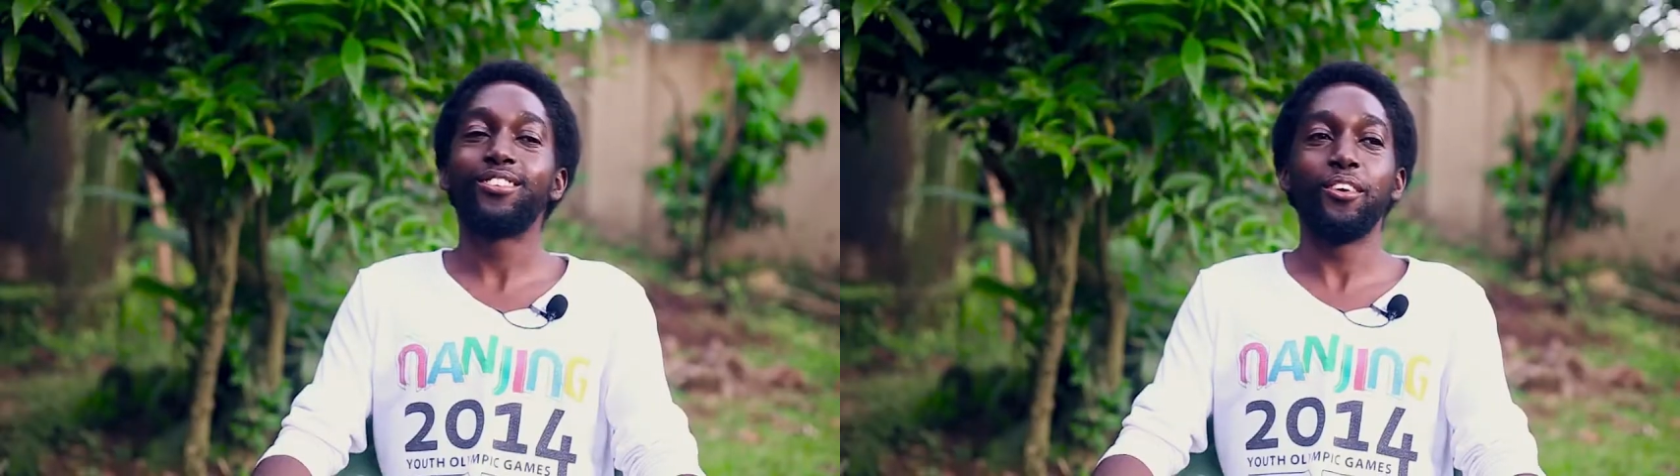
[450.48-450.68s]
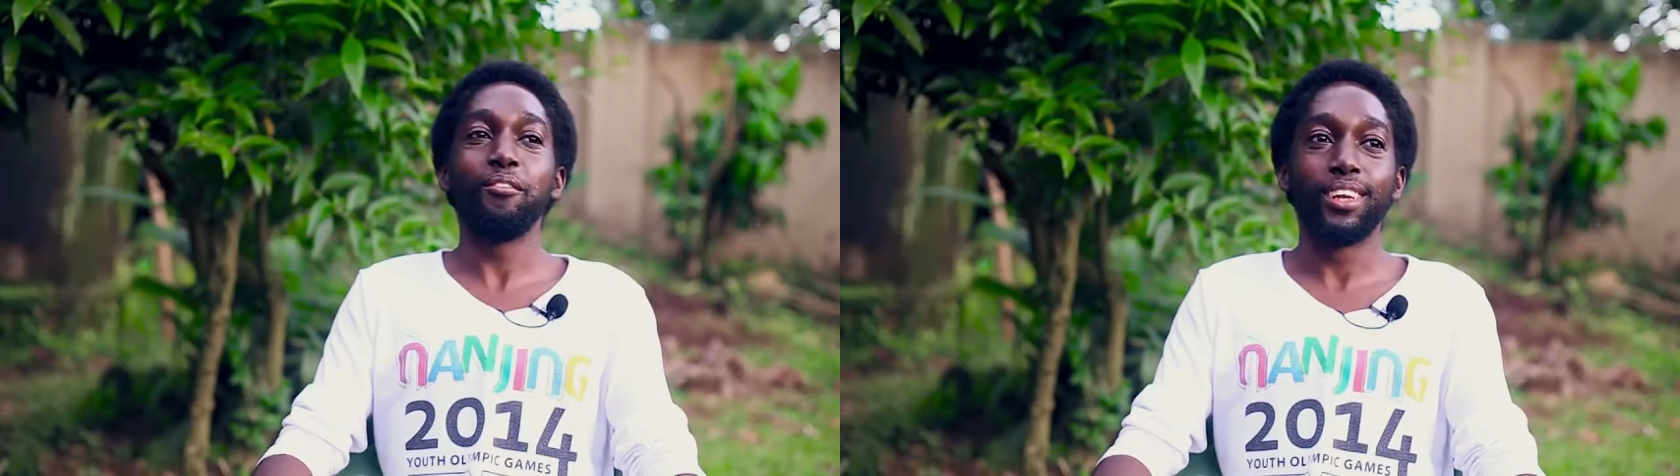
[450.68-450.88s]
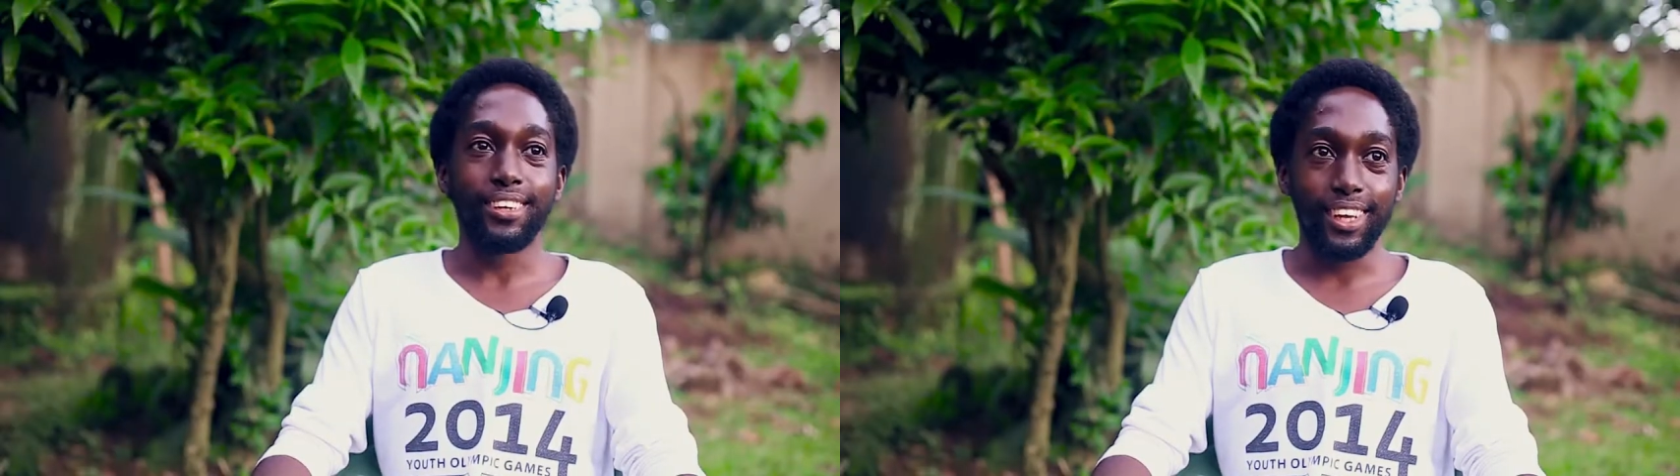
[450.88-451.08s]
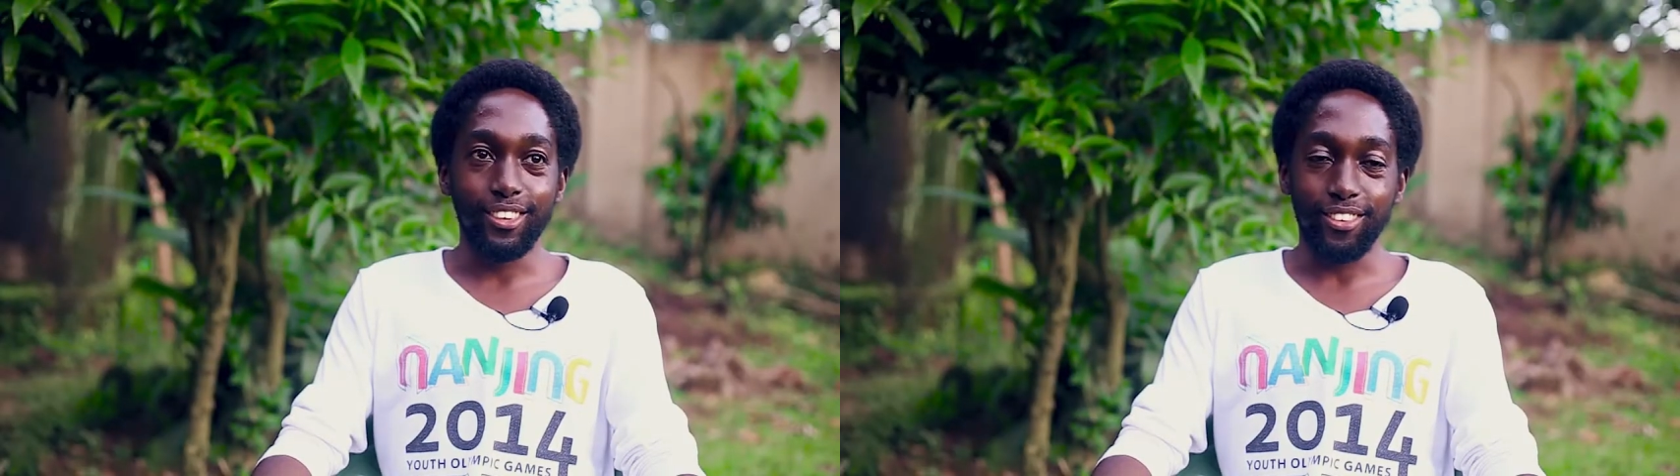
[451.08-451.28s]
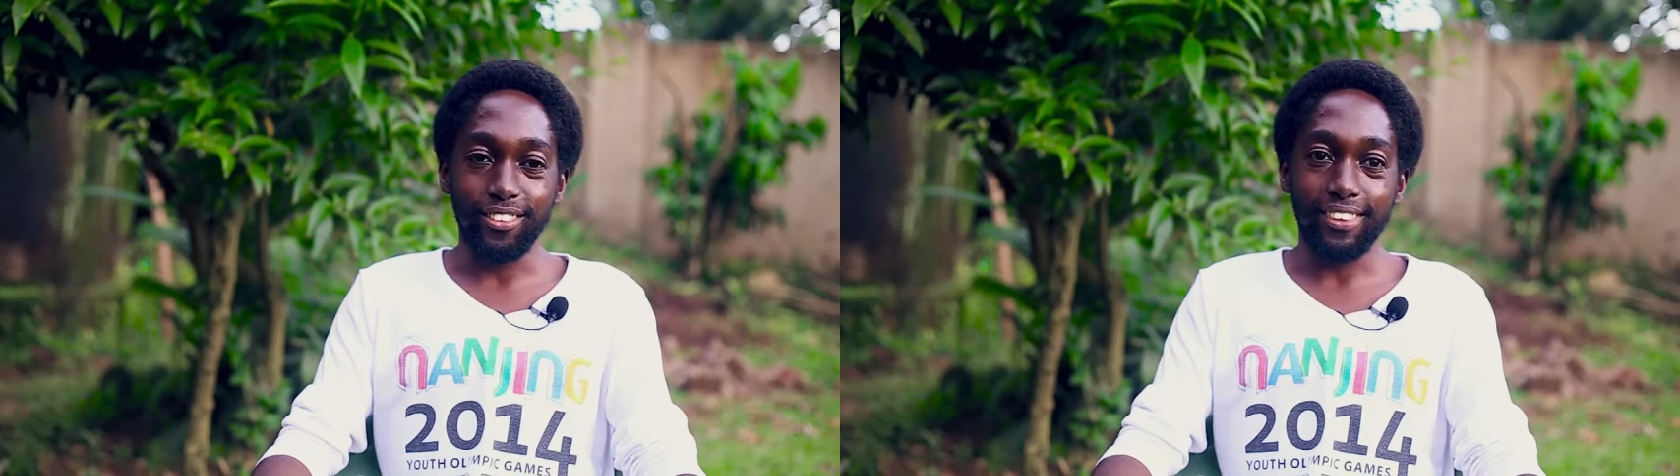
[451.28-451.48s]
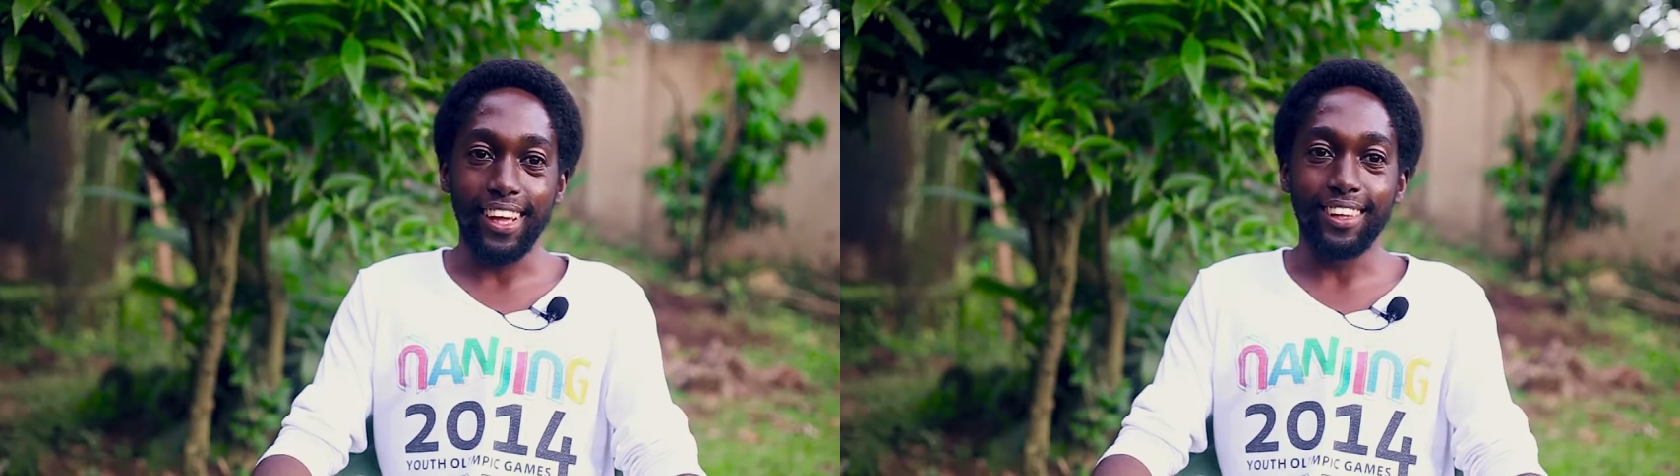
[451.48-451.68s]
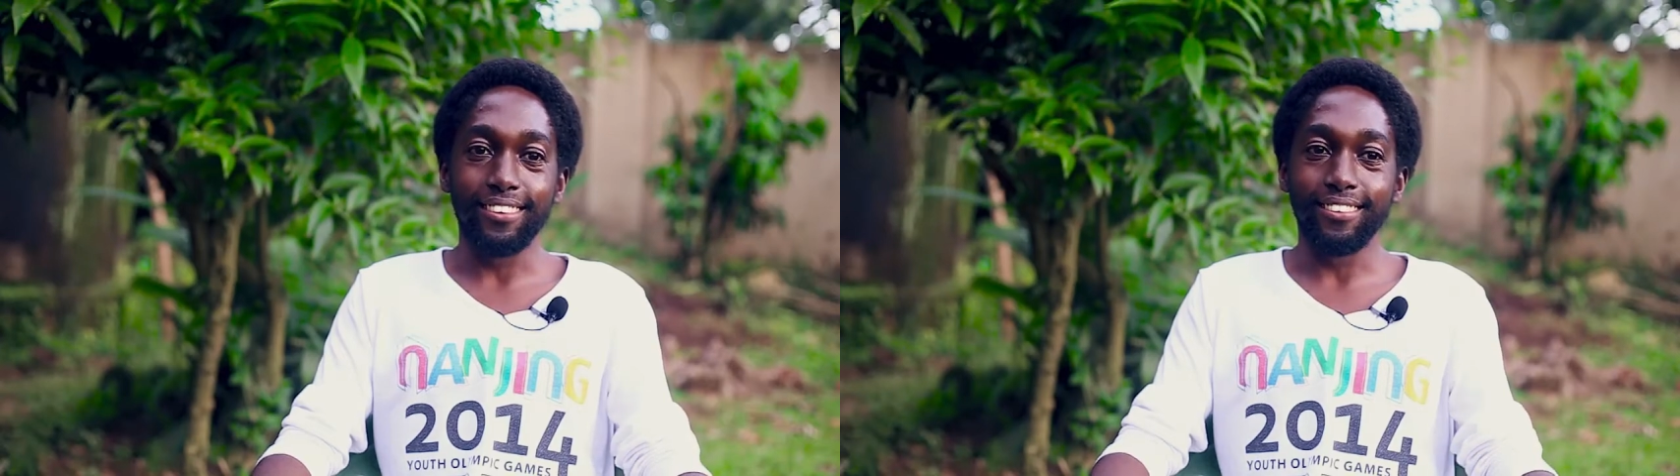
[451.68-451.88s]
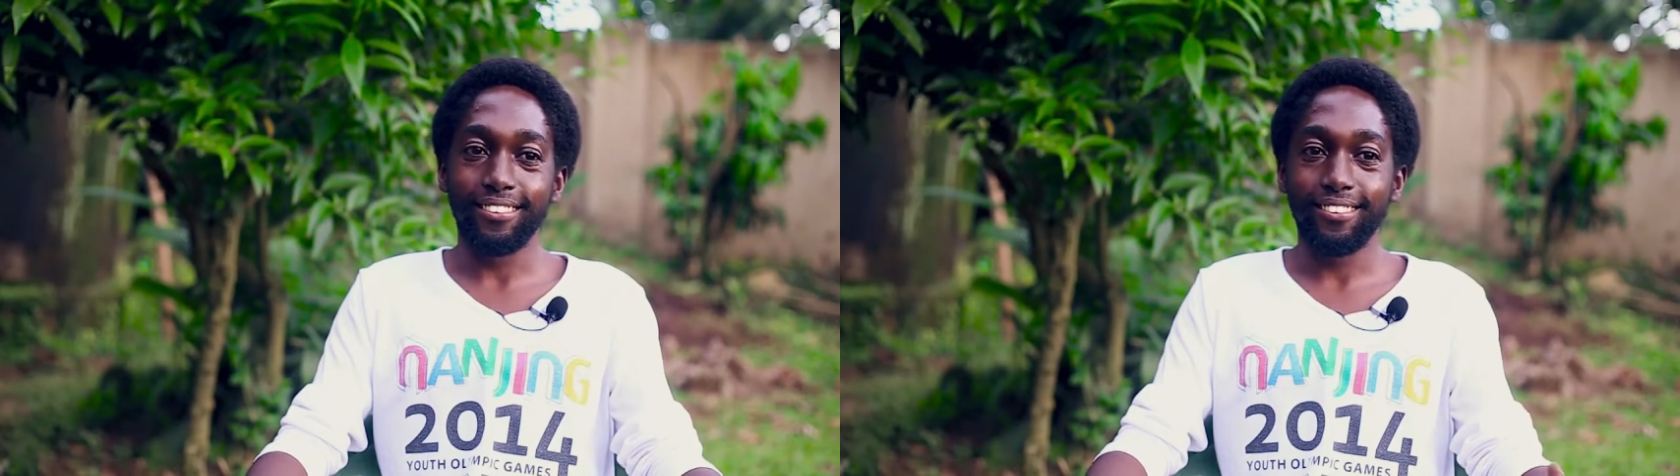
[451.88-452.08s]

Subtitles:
so many titles and